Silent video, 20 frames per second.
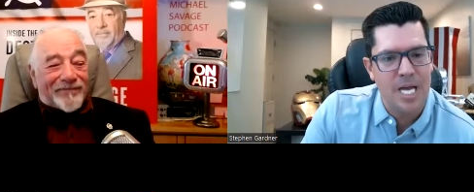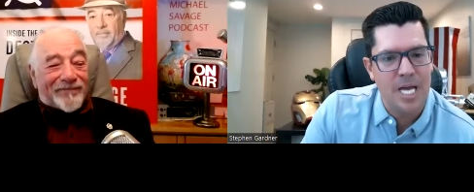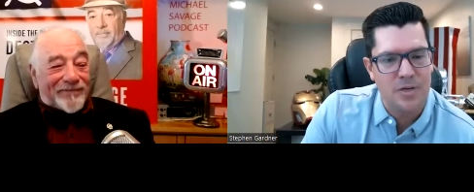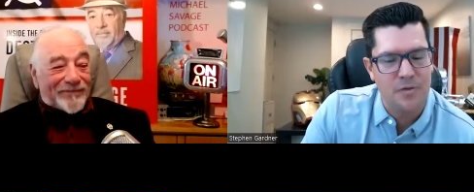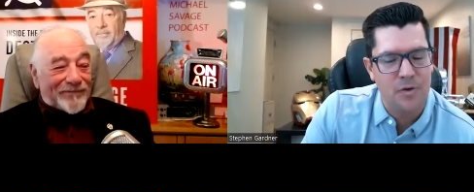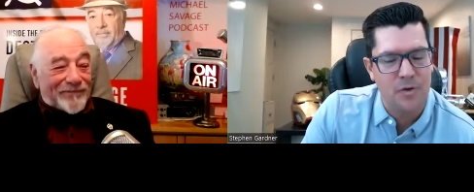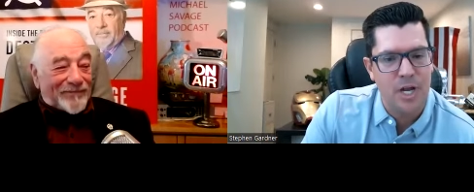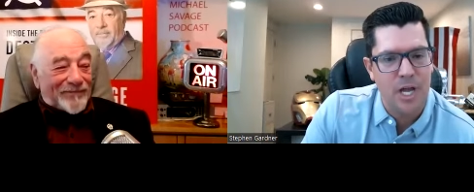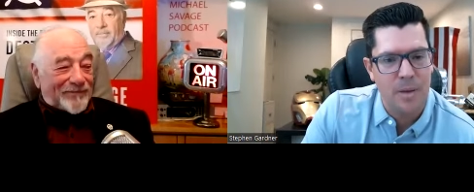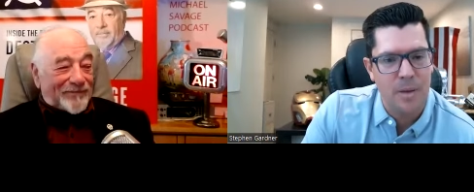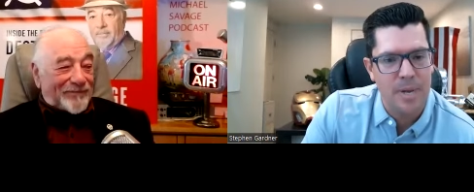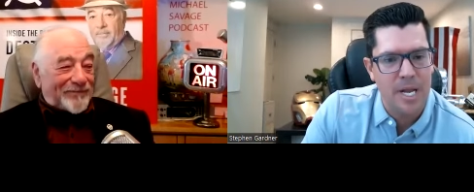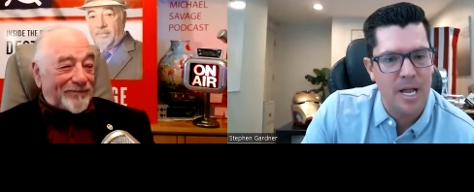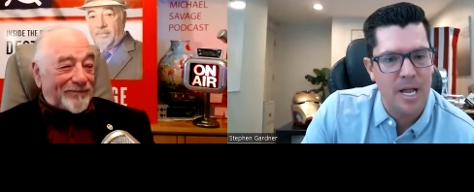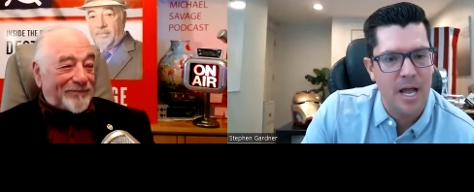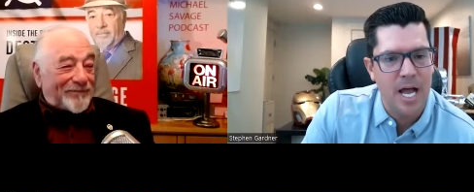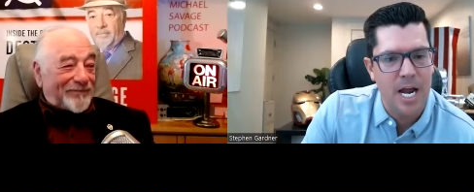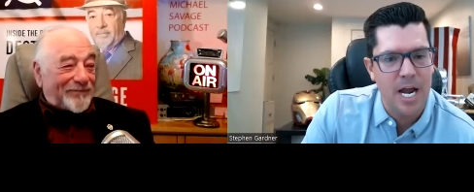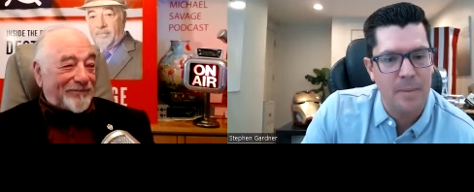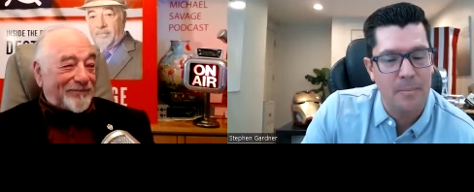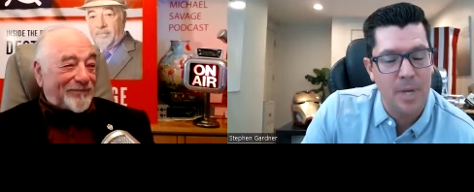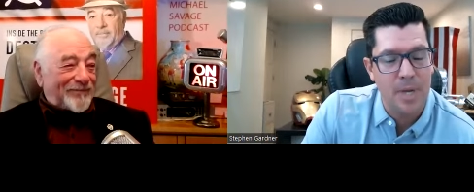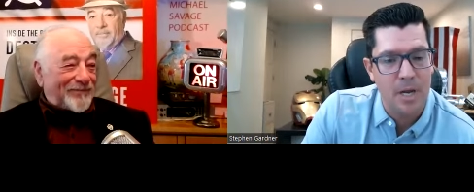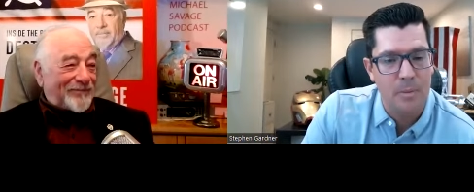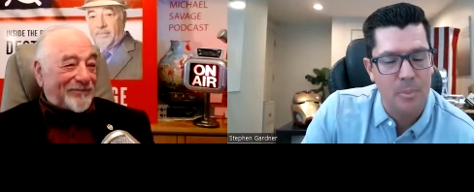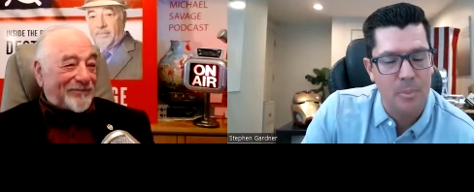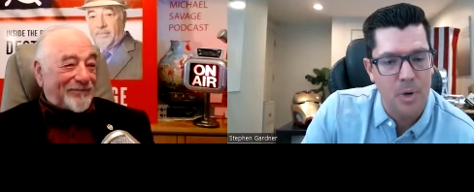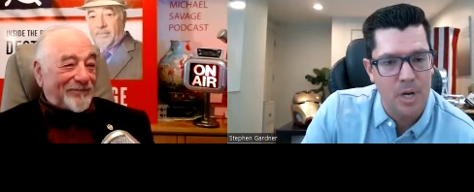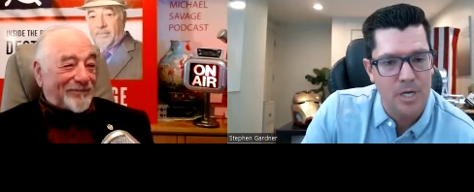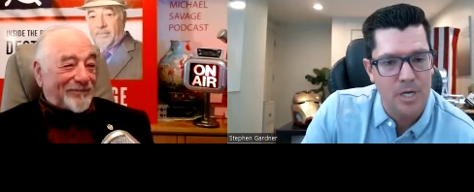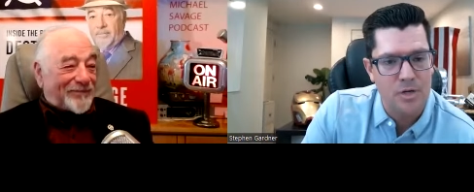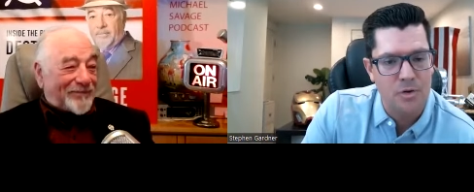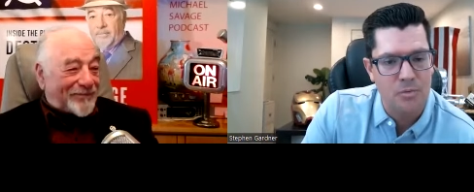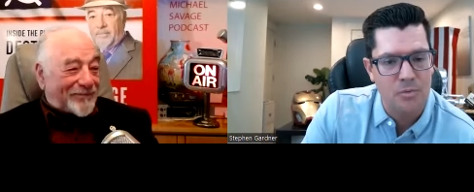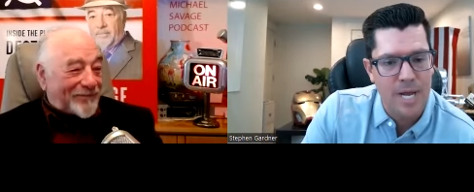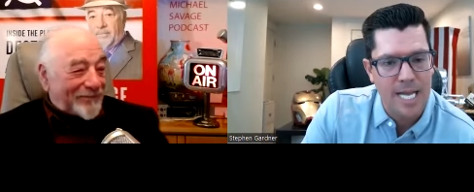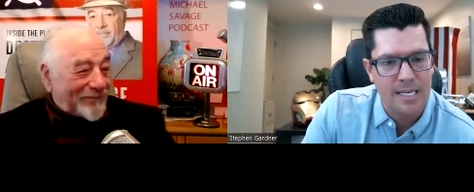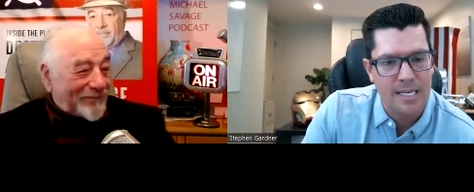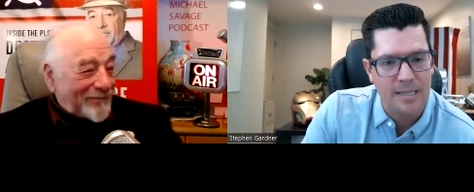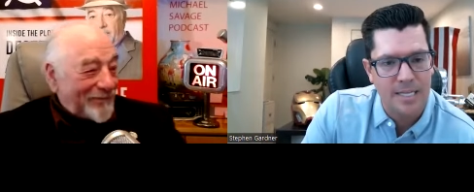Speaker 1: much for coming on. I'm going to put a
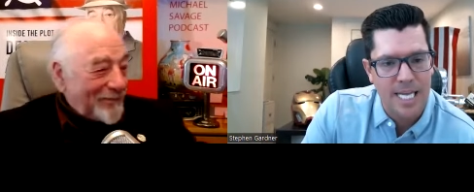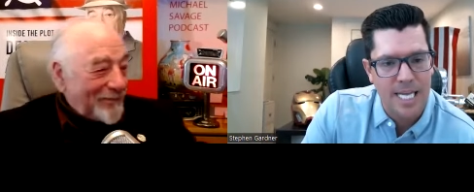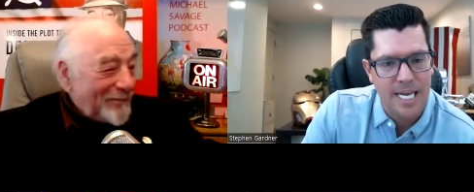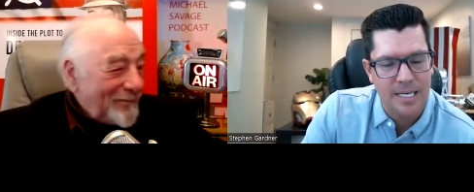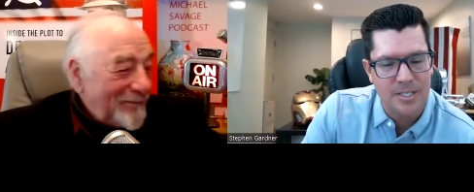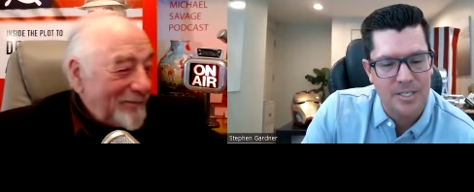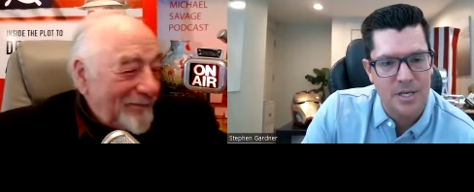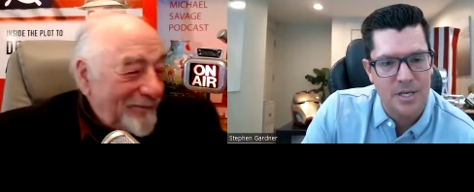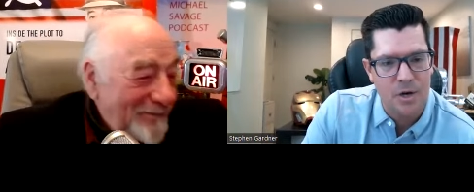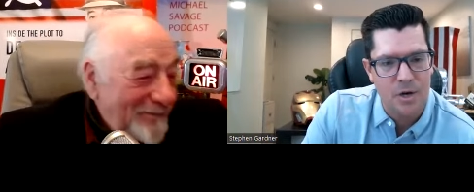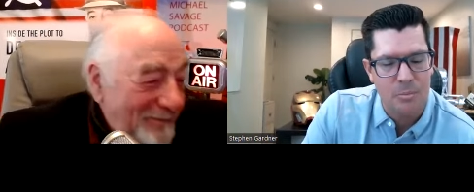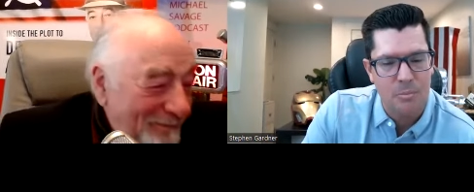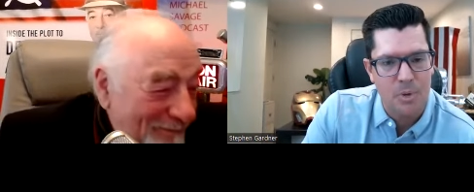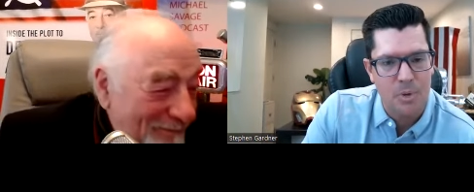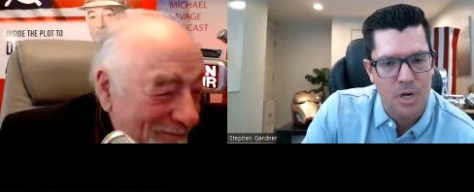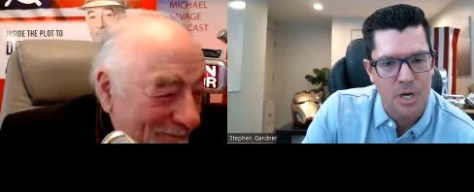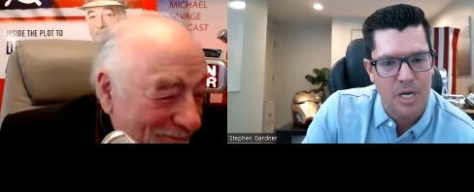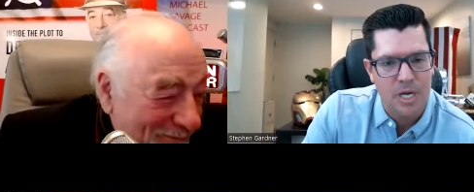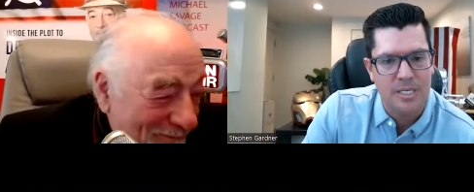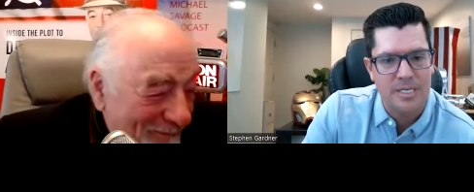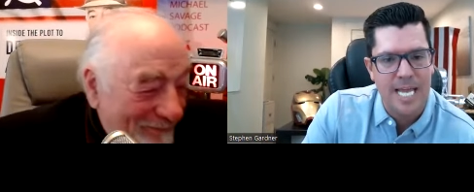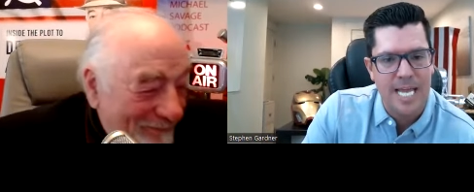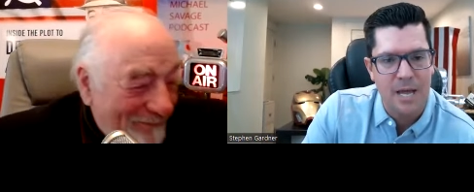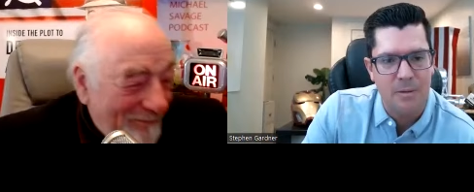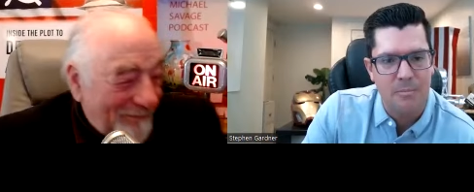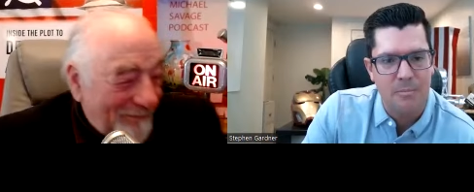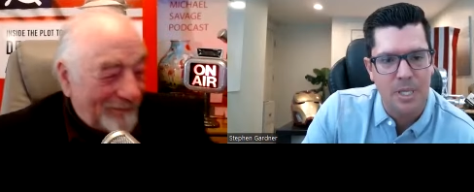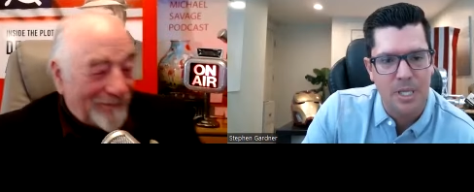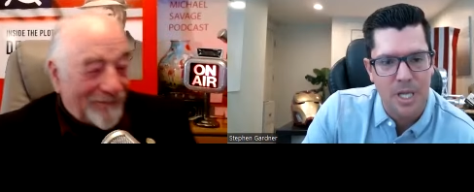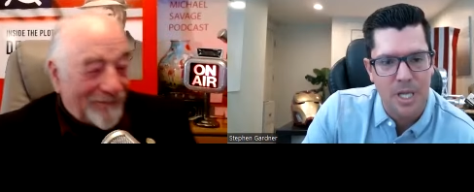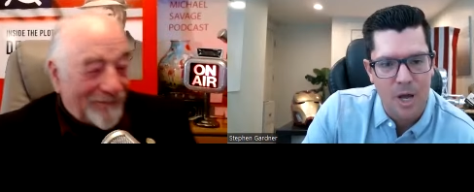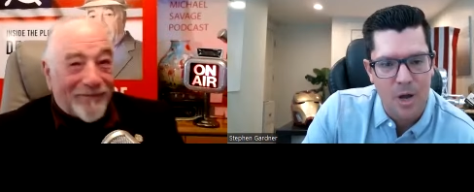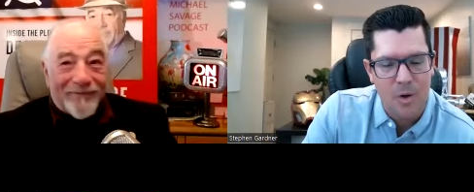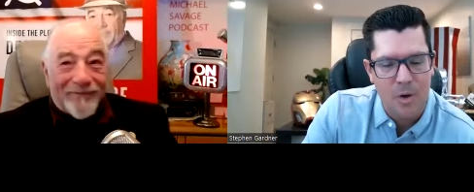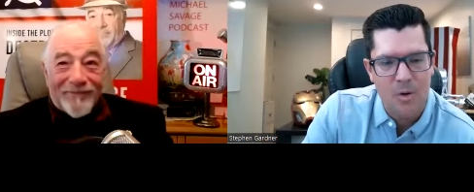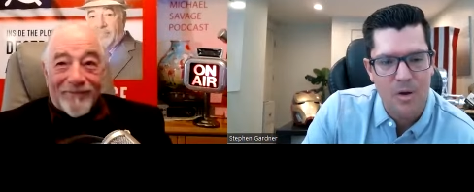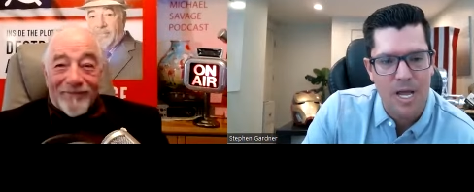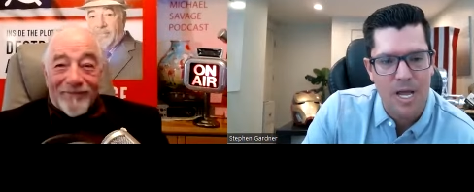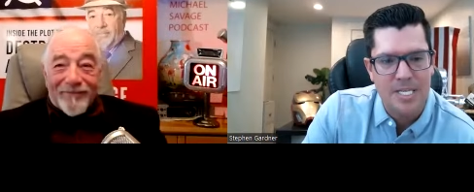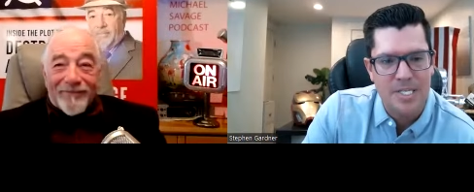direct link to your book down
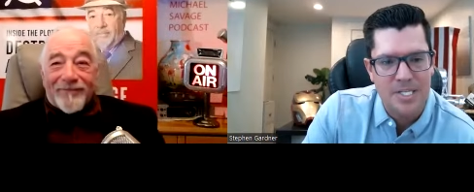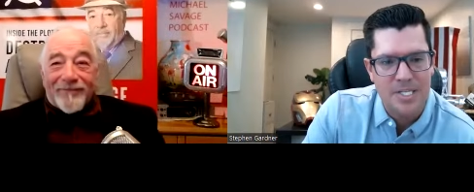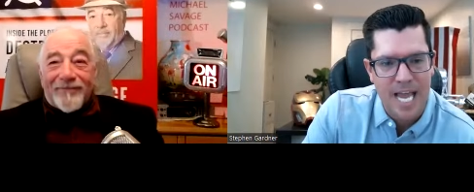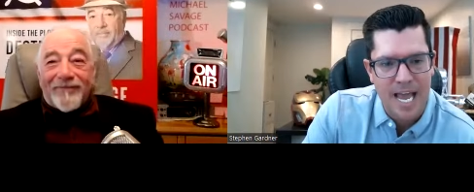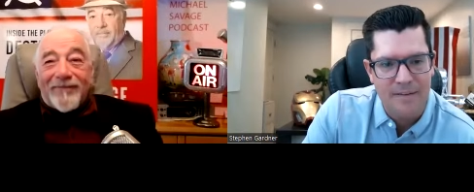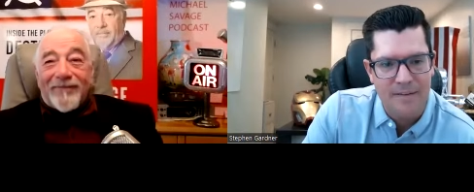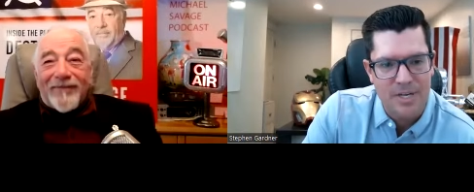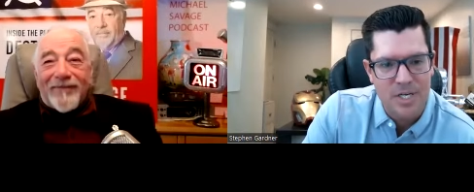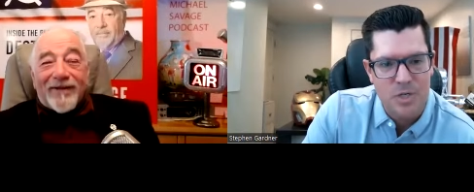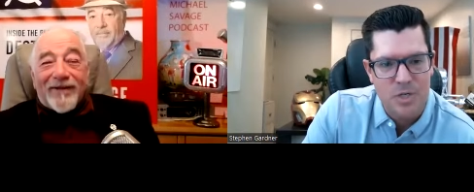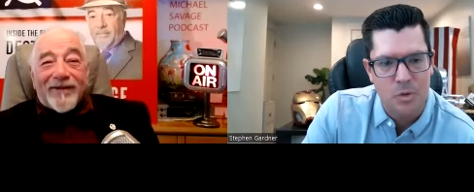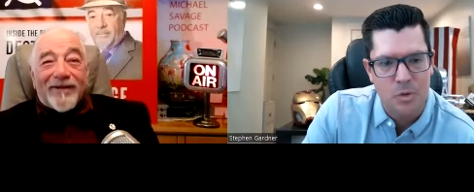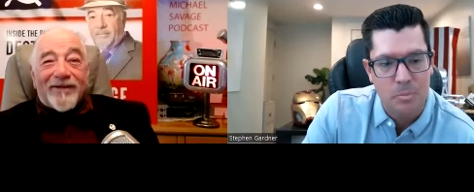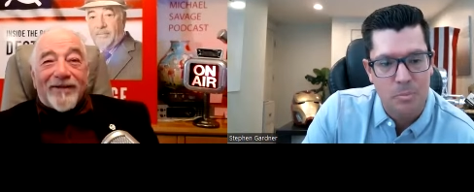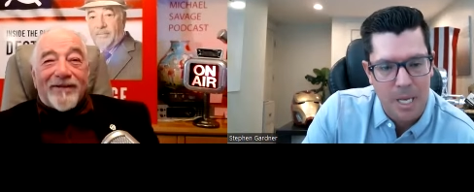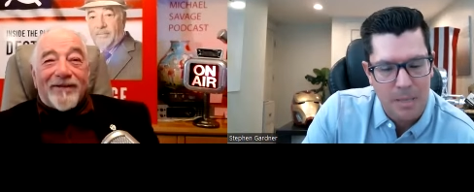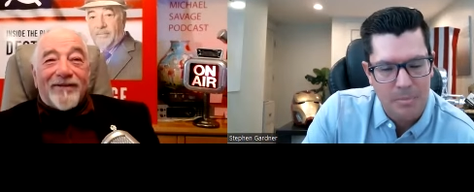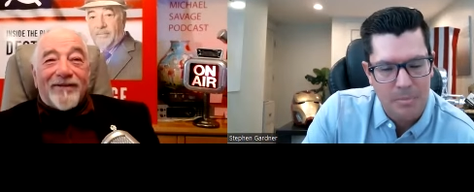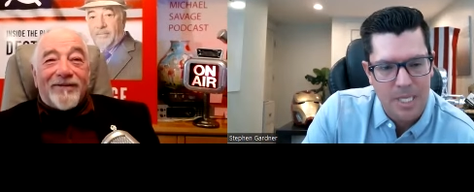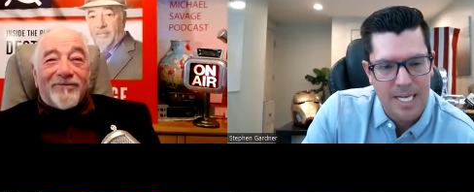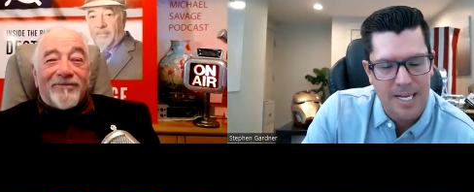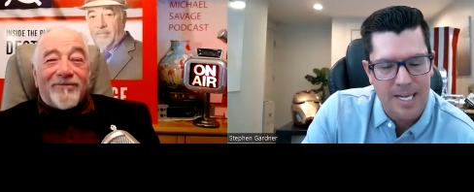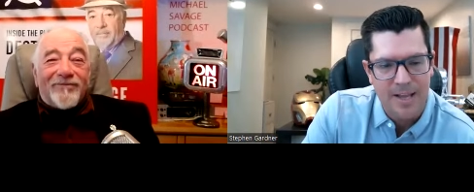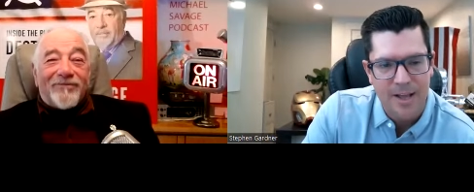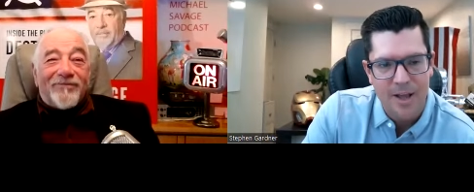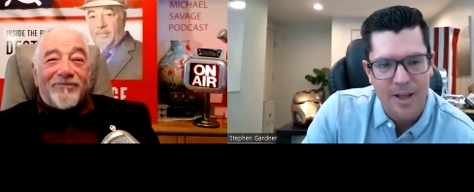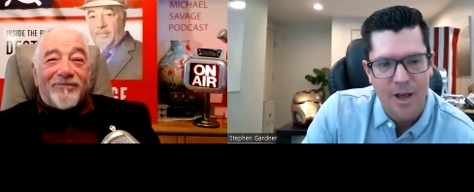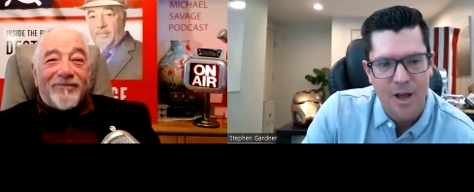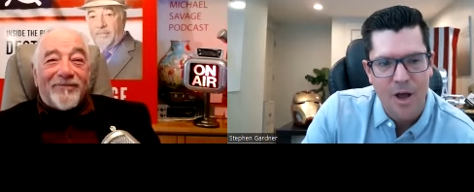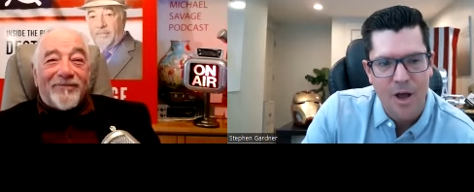below, A Savage Republic,